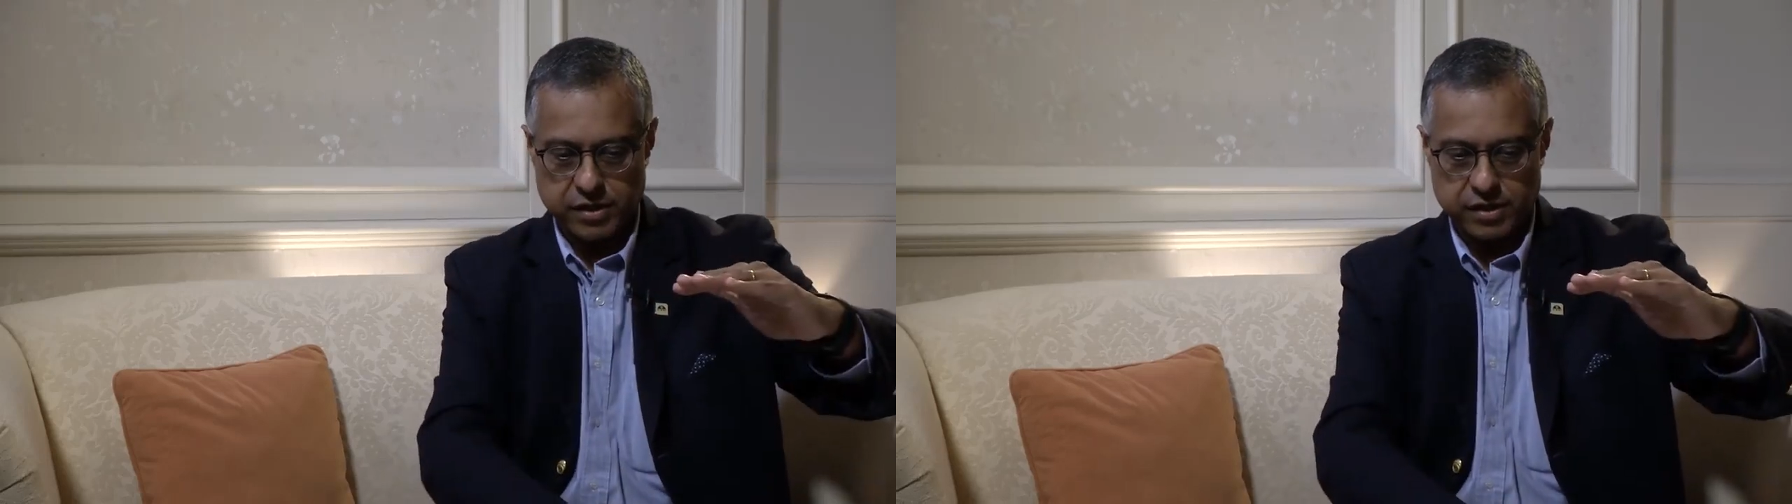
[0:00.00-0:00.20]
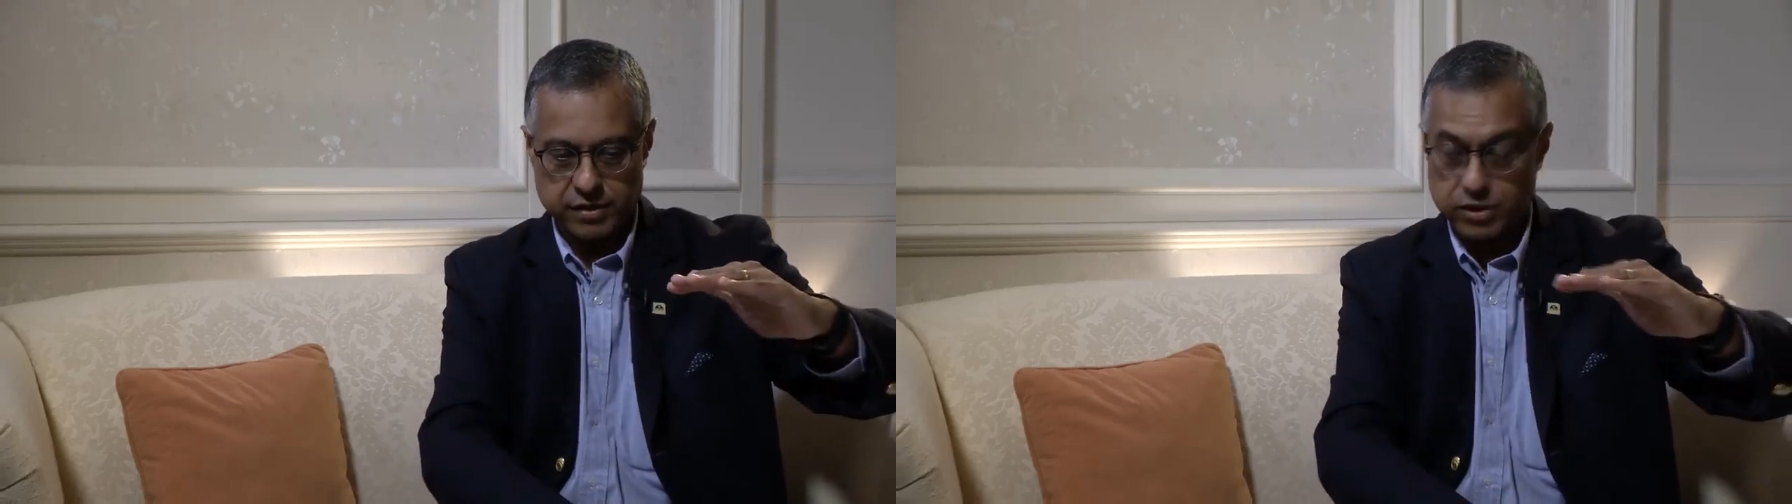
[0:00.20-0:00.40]

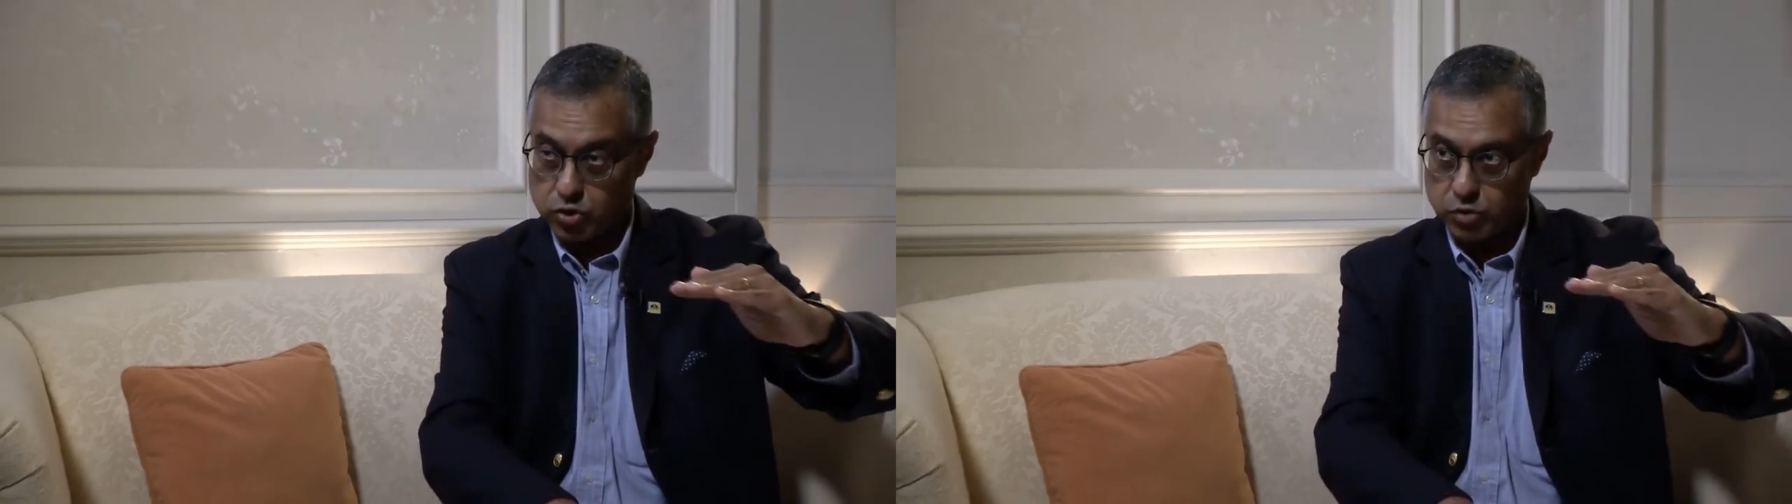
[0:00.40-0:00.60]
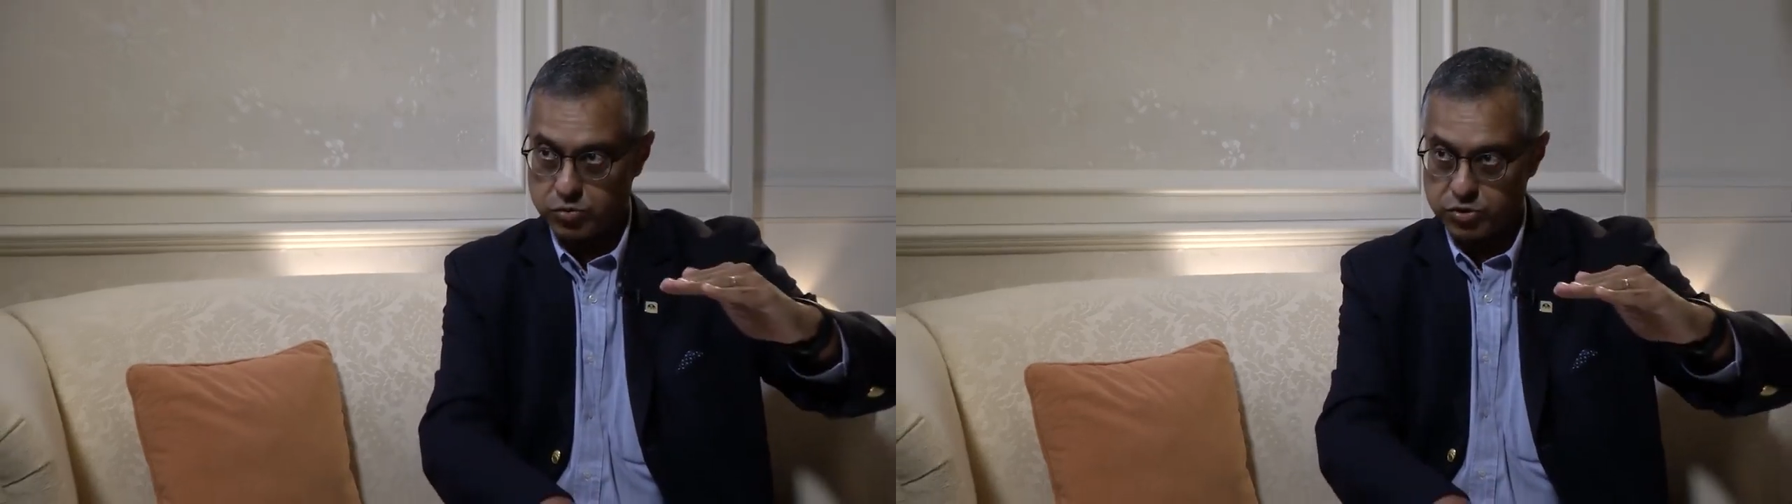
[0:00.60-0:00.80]
card that's
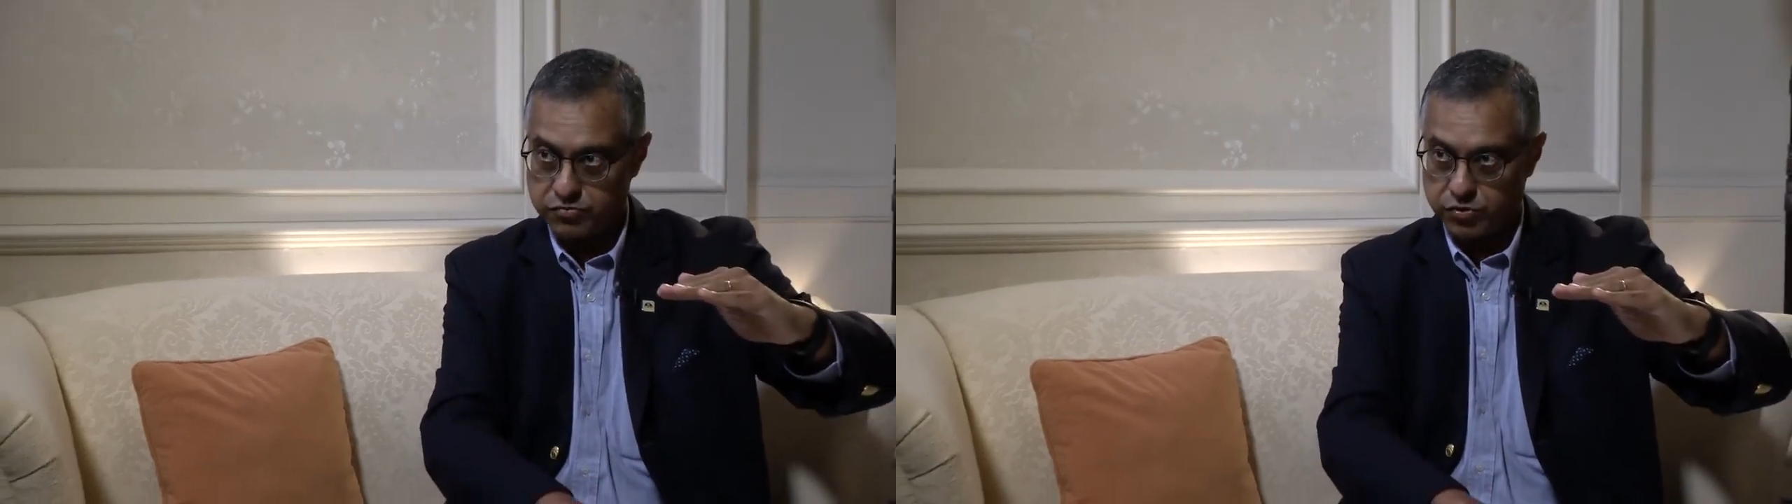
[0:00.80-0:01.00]
almost